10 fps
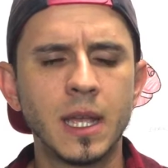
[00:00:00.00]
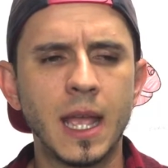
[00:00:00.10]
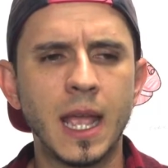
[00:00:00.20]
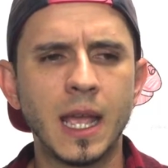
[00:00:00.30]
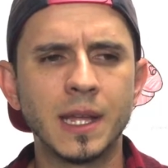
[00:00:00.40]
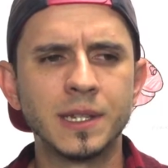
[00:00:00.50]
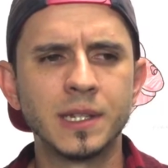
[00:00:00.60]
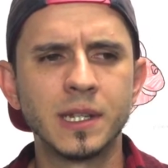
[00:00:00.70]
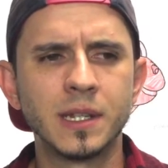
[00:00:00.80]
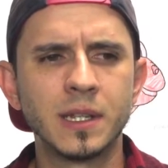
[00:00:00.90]

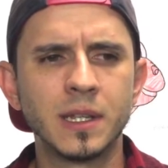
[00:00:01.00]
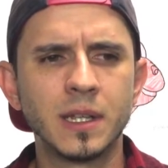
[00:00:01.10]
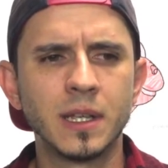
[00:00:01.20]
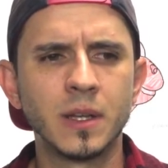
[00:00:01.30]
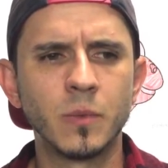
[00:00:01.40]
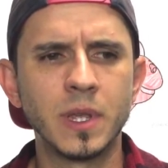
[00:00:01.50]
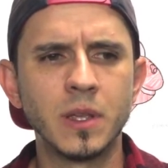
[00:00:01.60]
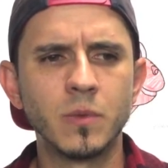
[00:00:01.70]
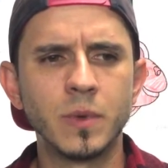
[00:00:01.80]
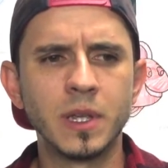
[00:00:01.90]
and
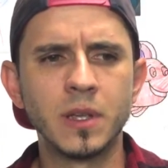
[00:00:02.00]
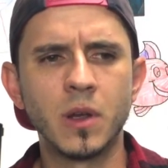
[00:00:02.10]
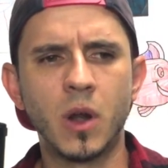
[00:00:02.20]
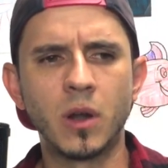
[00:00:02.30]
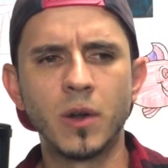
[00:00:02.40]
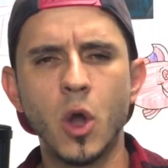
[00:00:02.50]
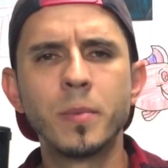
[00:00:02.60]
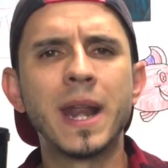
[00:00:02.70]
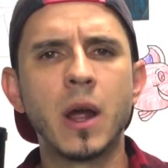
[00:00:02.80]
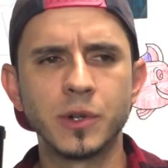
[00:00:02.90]
our
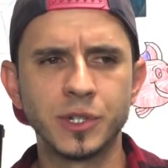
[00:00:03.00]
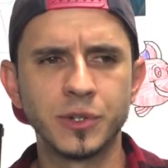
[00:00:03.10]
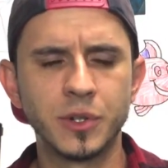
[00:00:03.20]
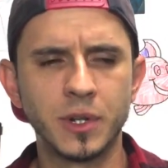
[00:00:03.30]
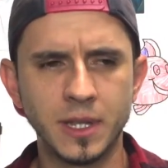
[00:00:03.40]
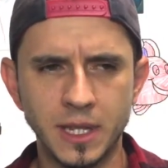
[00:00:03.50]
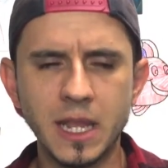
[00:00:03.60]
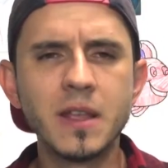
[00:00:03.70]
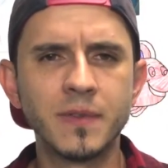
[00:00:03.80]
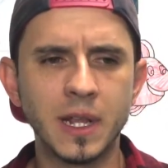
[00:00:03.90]
open hours are in the
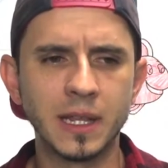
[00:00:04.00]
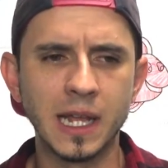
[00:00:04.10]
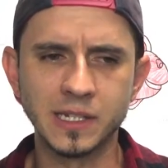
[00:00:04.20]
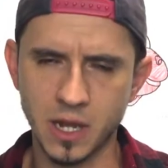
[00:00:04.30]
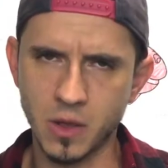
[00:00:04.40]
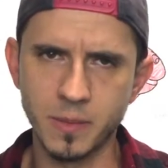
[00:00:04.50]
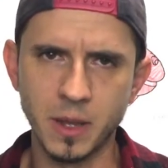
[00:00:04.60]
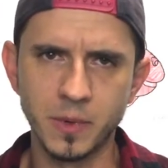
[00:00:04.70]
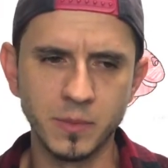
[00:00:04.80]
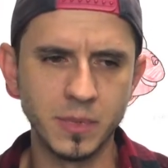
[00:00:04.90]
evening. That's how I'm
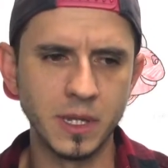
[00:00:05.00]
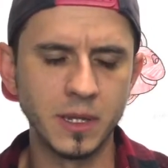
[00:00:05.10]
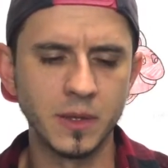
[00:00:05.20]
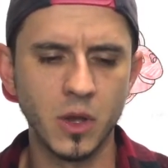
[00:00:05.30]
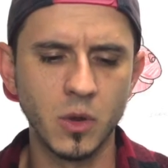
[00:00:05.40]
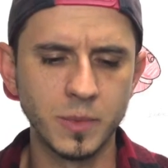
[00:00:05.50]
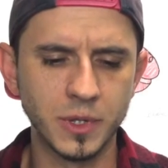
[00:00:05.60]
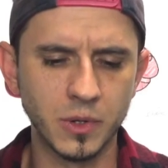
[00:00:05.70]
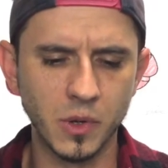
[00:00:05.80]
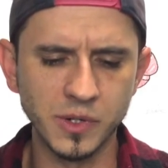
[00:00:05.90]
able to be home with the
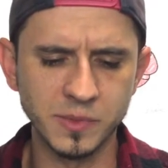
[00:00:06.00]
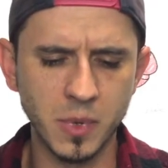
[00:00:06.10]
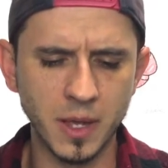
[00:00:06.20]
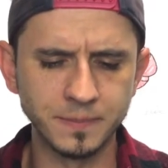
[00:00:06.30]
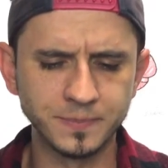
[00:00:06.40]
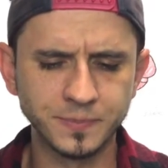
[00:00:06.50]
girls. But